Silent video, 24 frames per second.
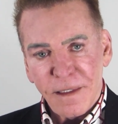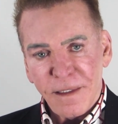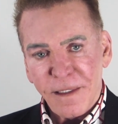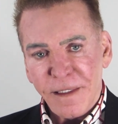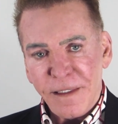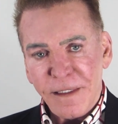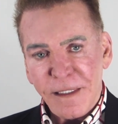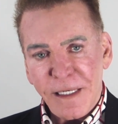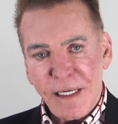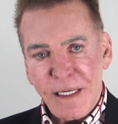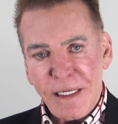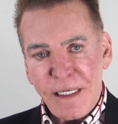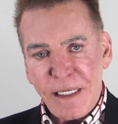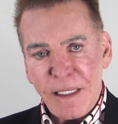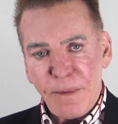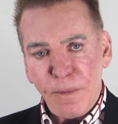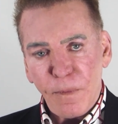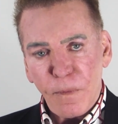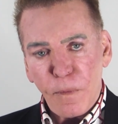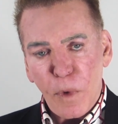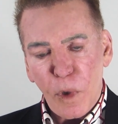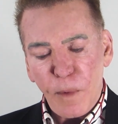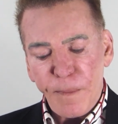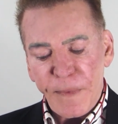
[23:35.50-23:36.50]
at any
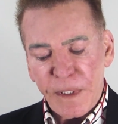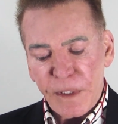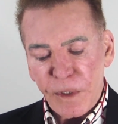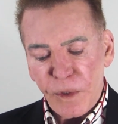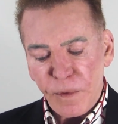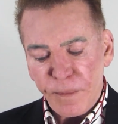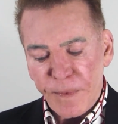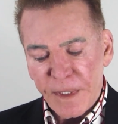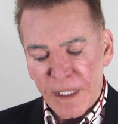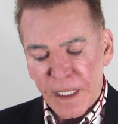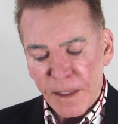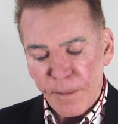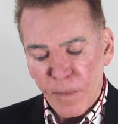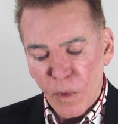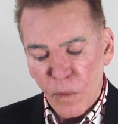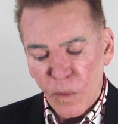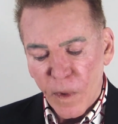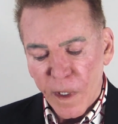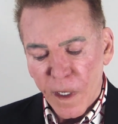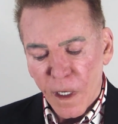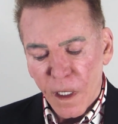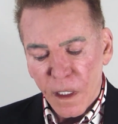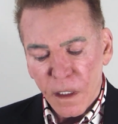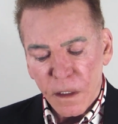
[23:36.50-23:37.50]
moment you become
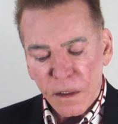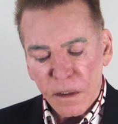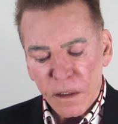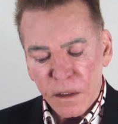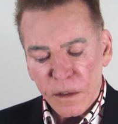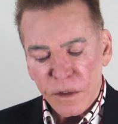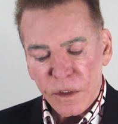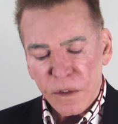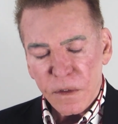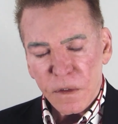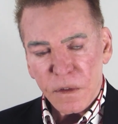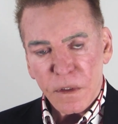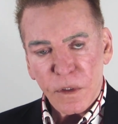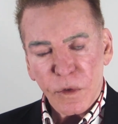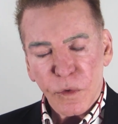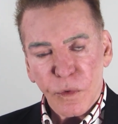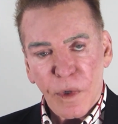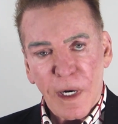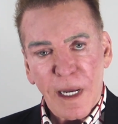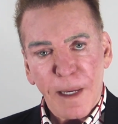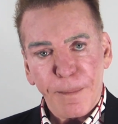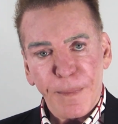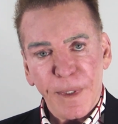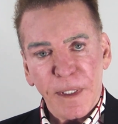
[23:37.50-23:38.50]
aware just to
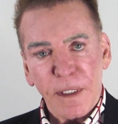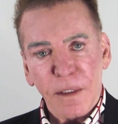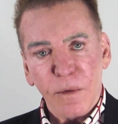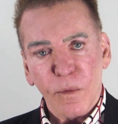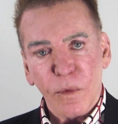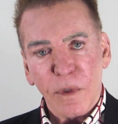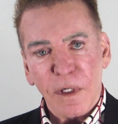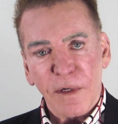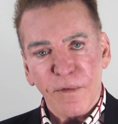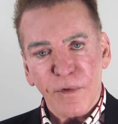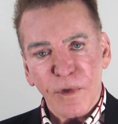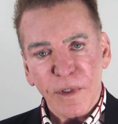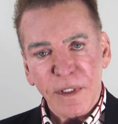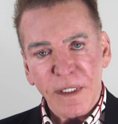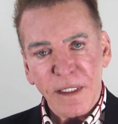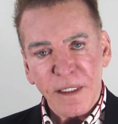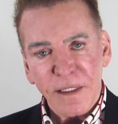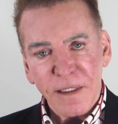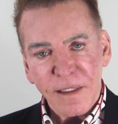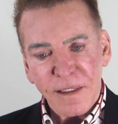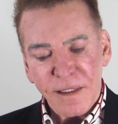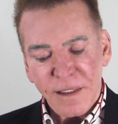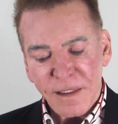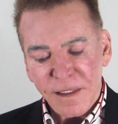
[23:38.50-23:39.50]
drop it, whatever it
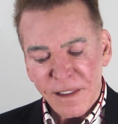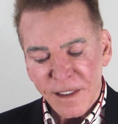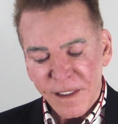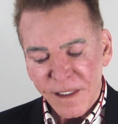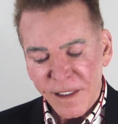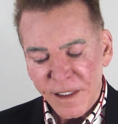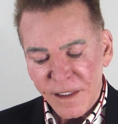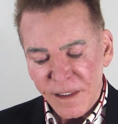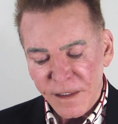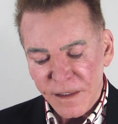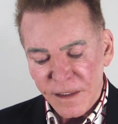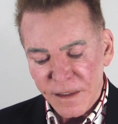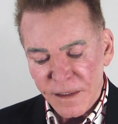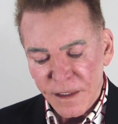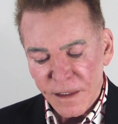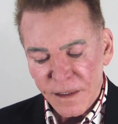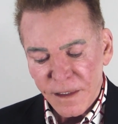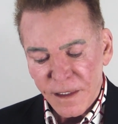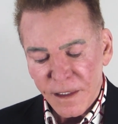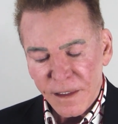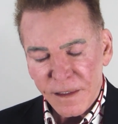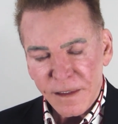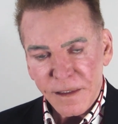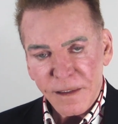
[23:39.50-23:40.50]
is, and
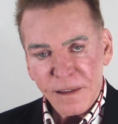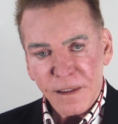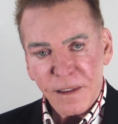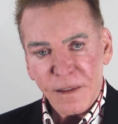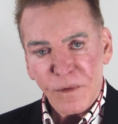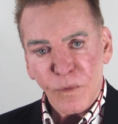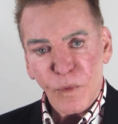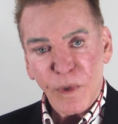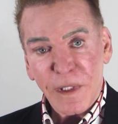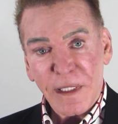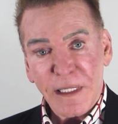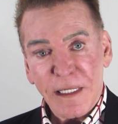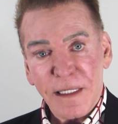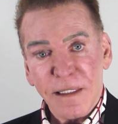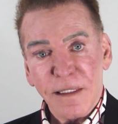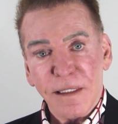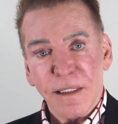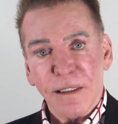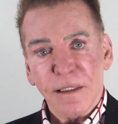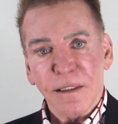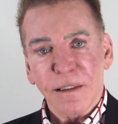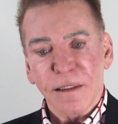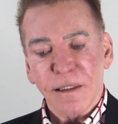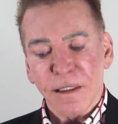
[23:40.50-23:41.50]
release
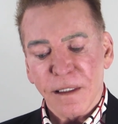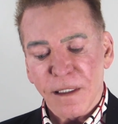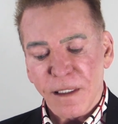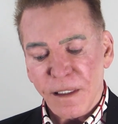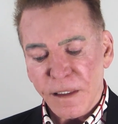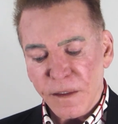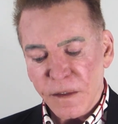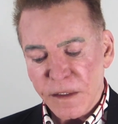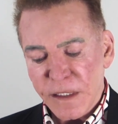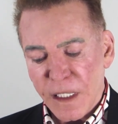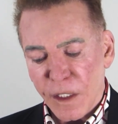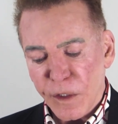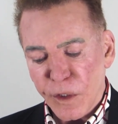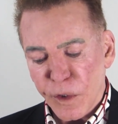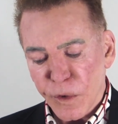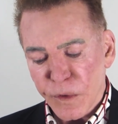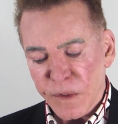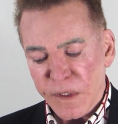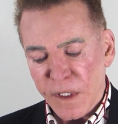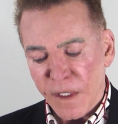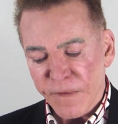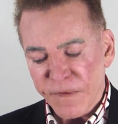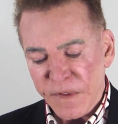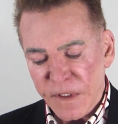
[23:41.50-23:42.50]
it and tell
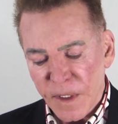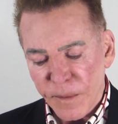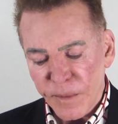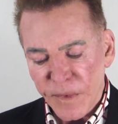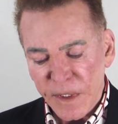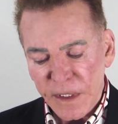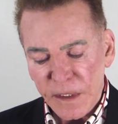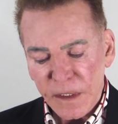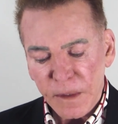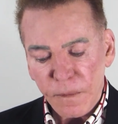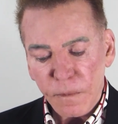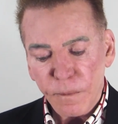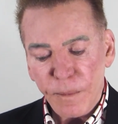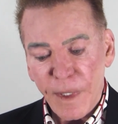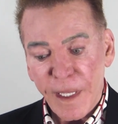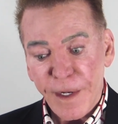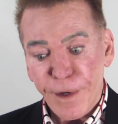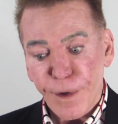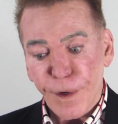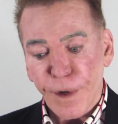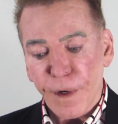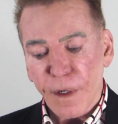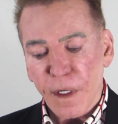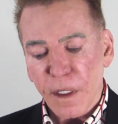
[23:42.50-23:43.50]
yourself something
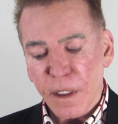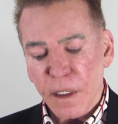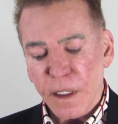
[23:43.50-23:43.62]
better.